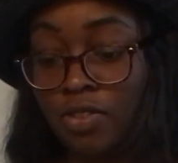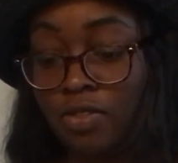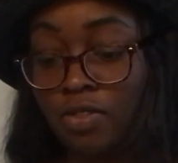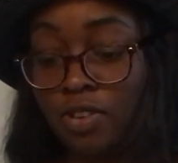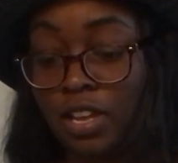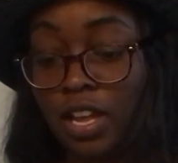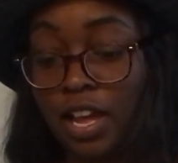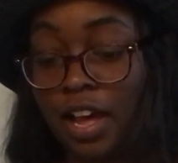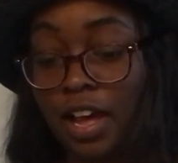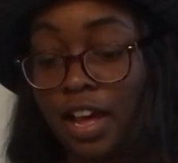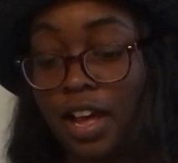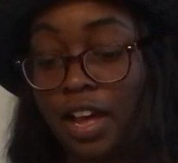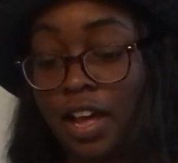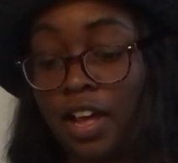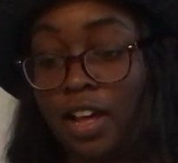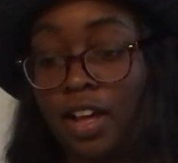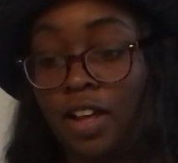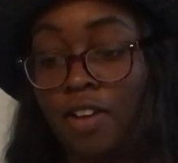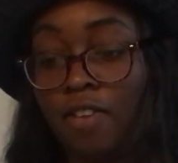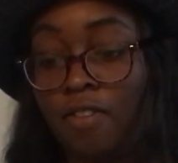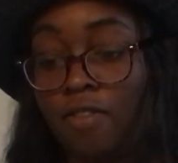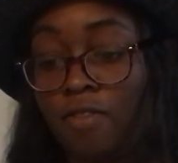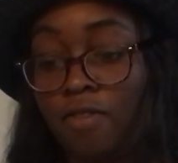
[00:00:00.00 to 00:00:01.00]
We
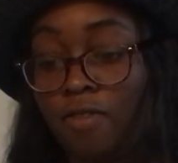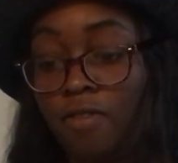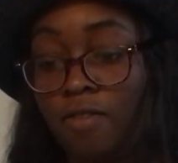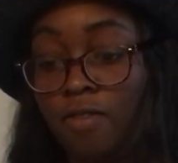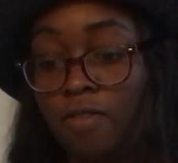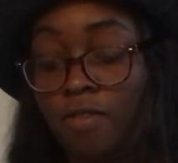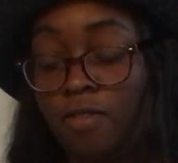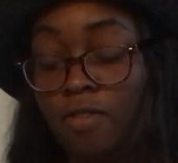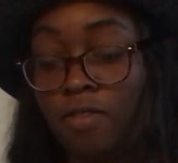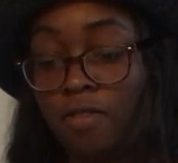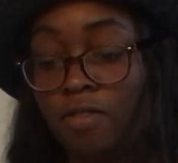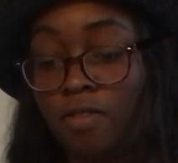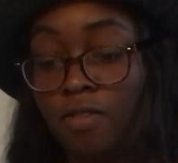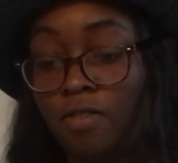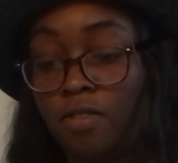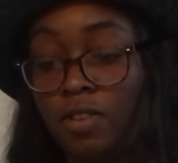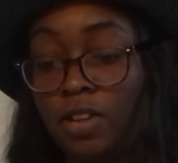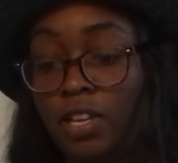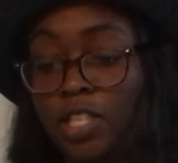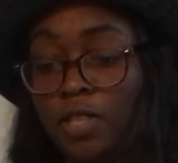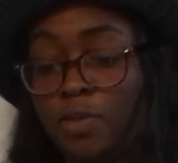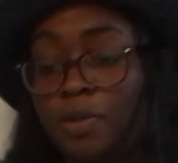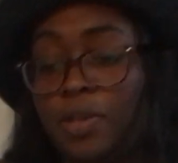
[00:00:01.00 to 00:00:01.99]
have,
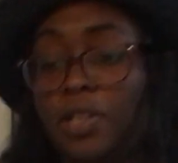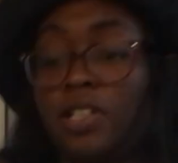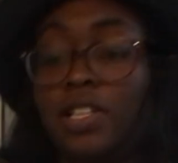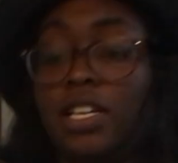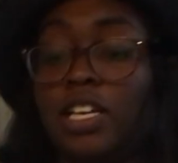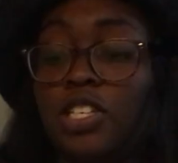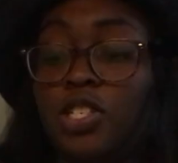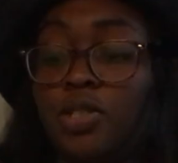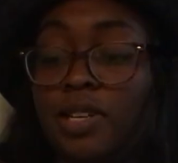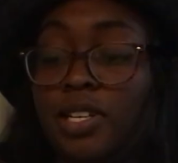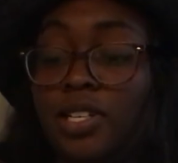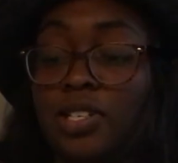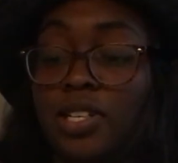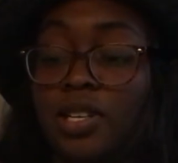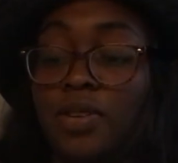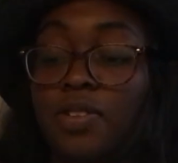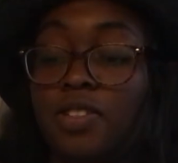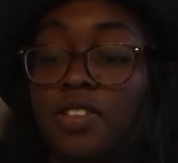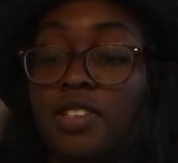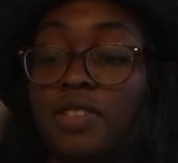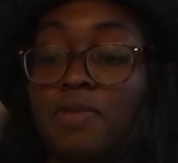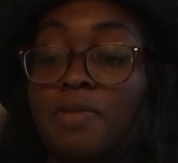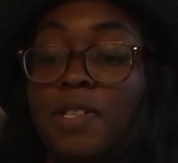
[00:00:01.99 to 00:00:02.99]
especially
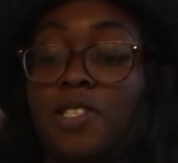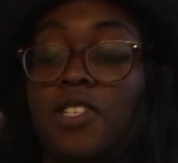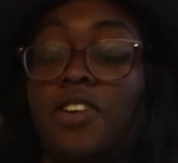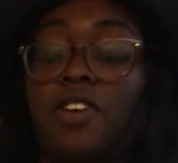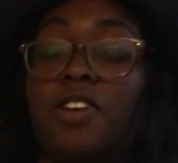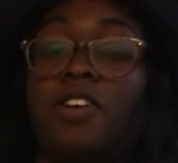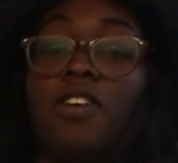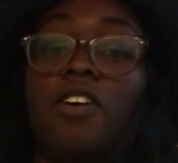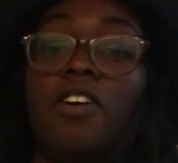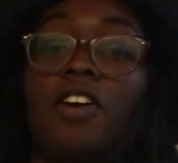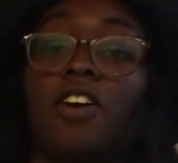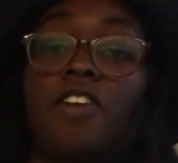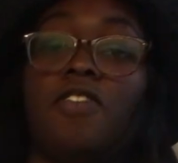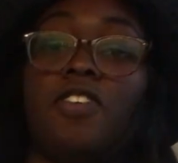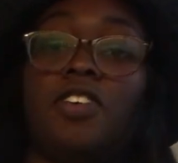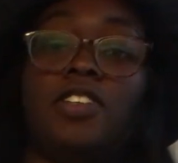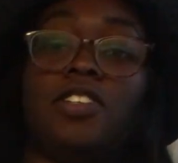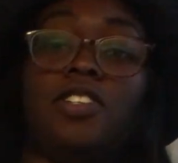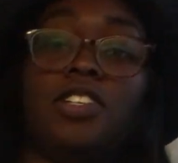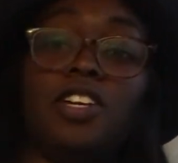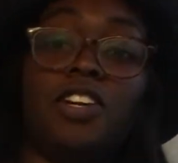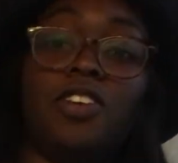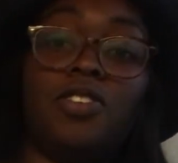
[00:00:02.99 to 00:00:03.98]
with this material
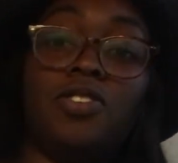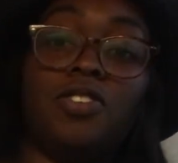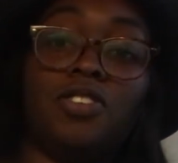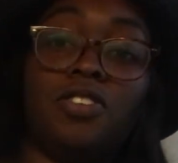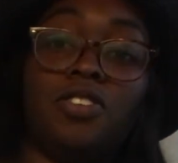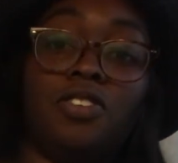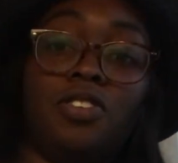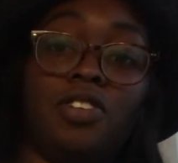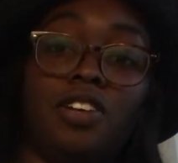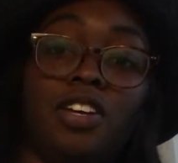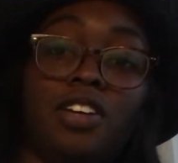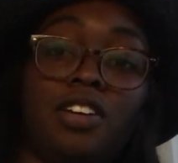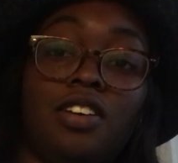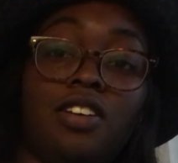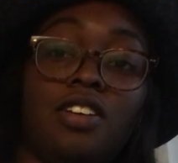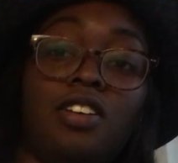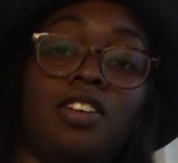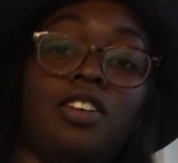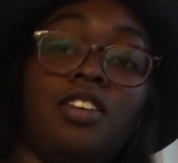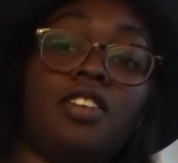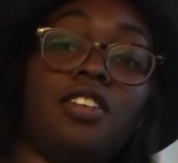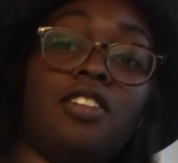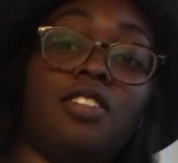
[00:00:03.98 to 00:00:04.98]
harvest here too,
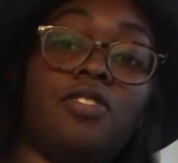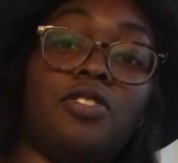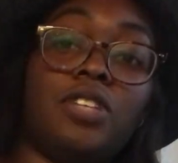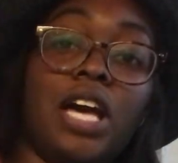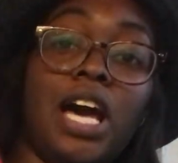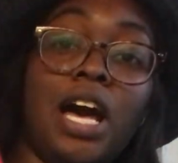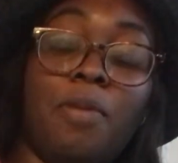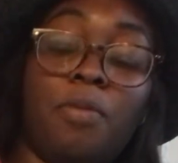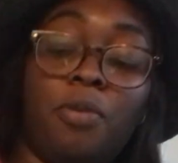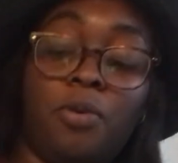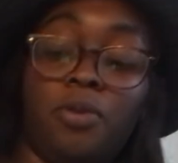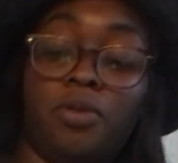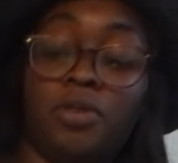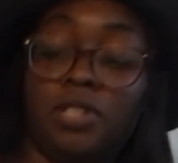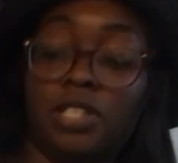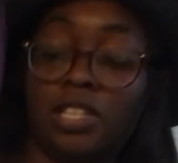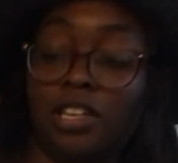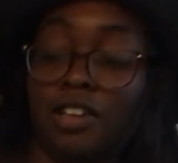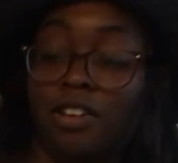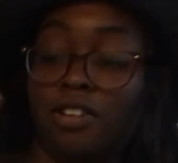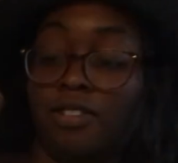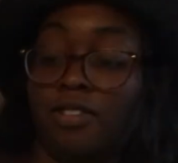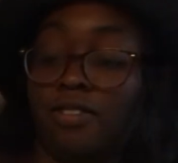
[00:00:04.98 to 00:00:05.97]
there's apples
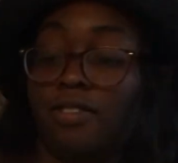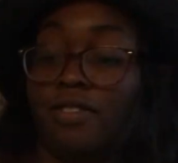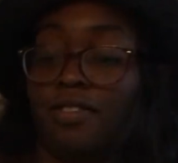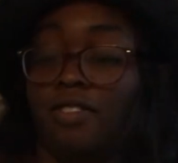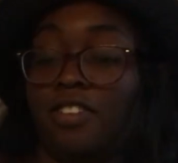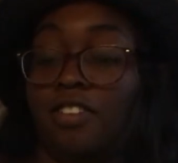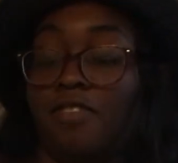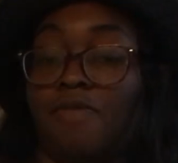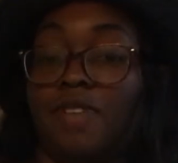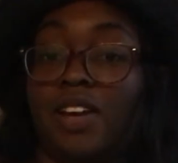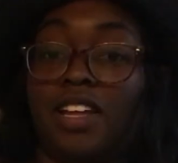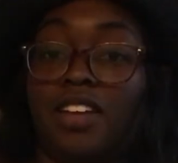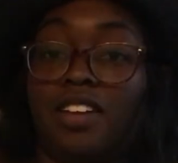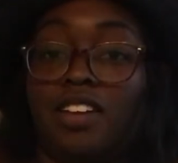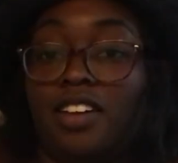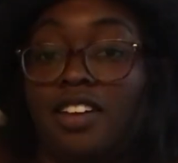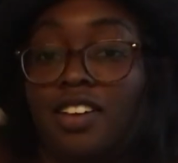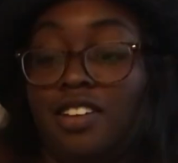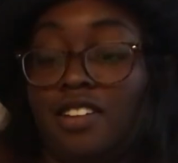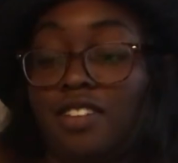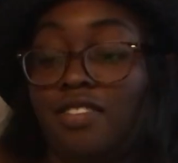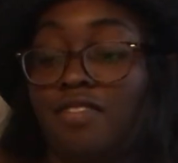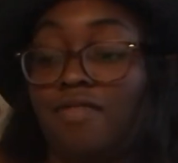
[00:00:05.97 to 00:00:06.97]
there. They might
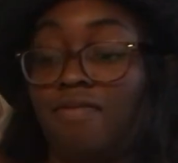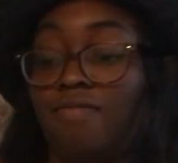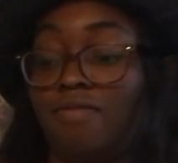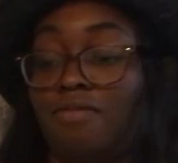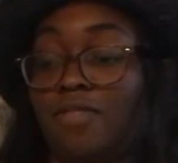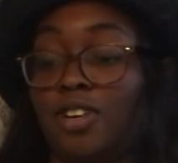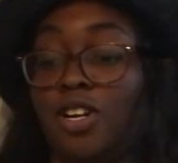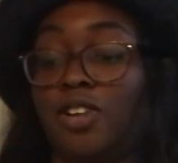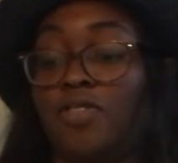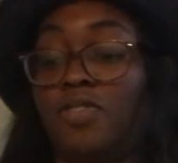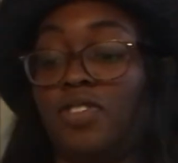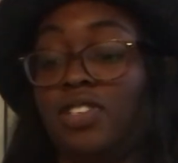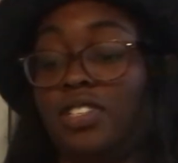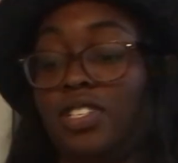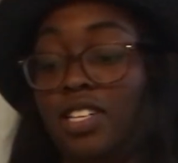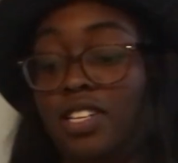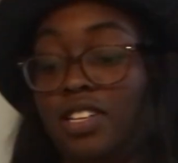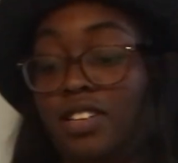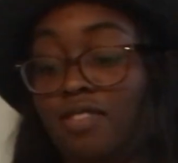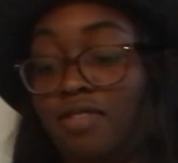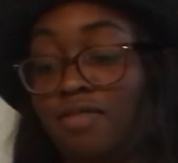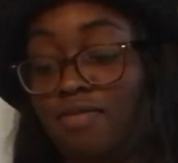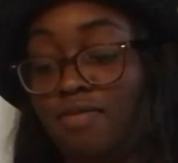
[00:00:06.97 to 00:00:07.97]
like
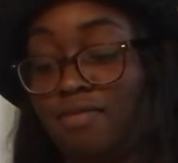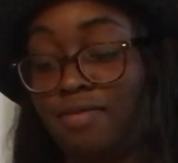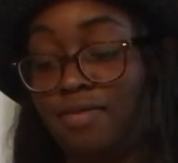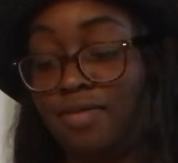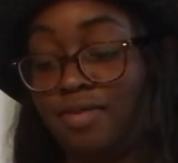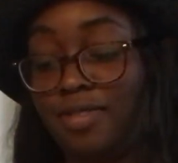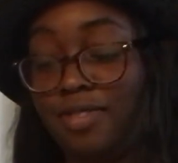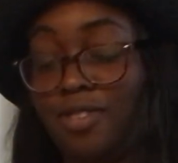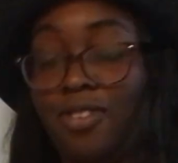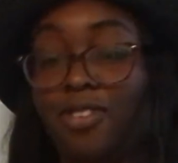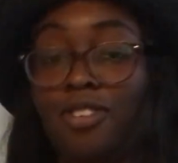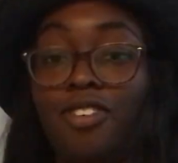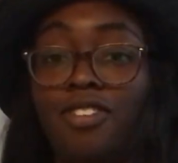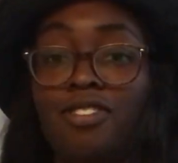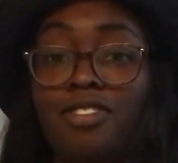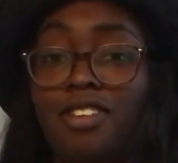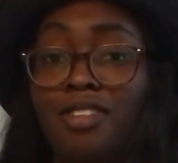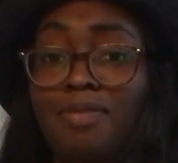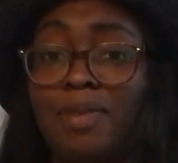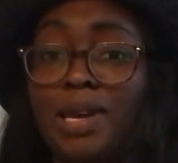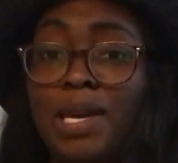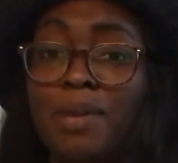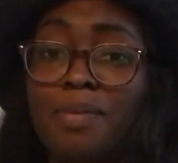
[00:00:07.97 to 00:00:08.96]
harvesting, or
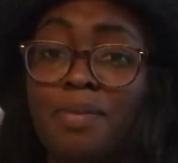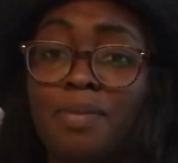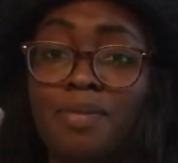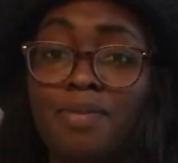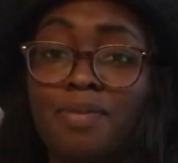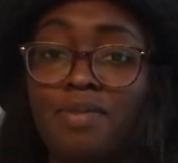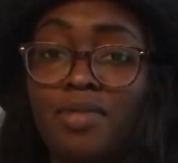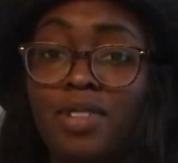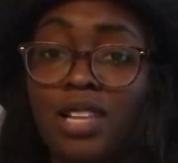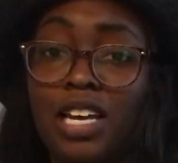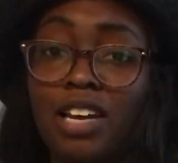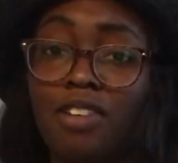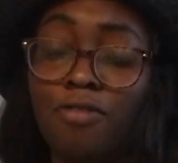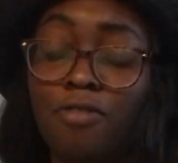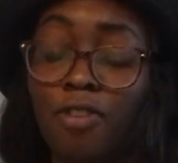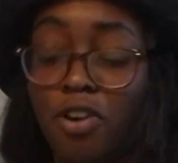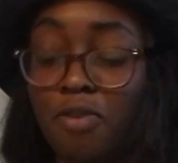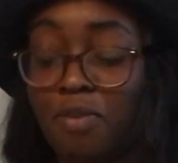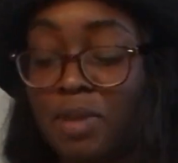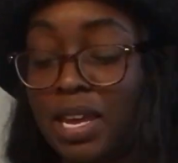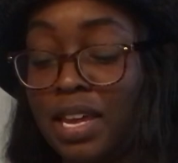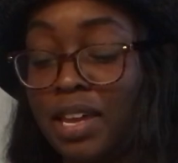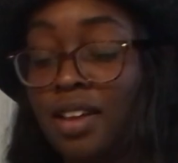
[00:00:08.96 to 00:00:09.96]
they might like
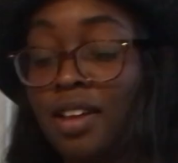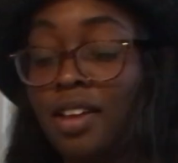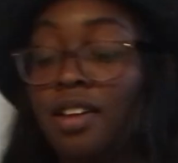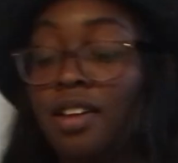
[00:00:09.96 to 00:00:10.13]
farming.